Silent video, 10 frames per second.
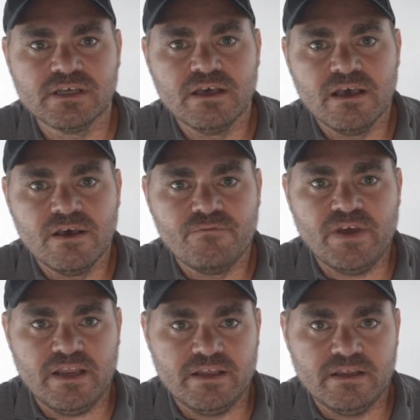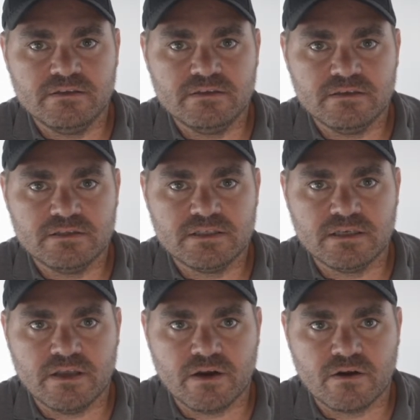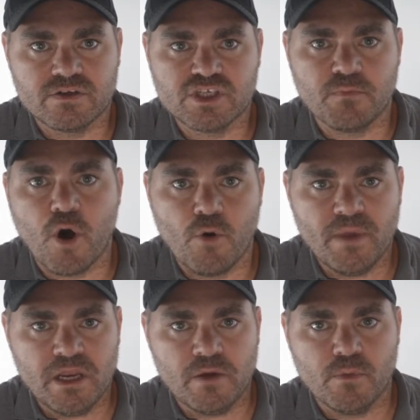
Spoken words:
fit into their small, medium,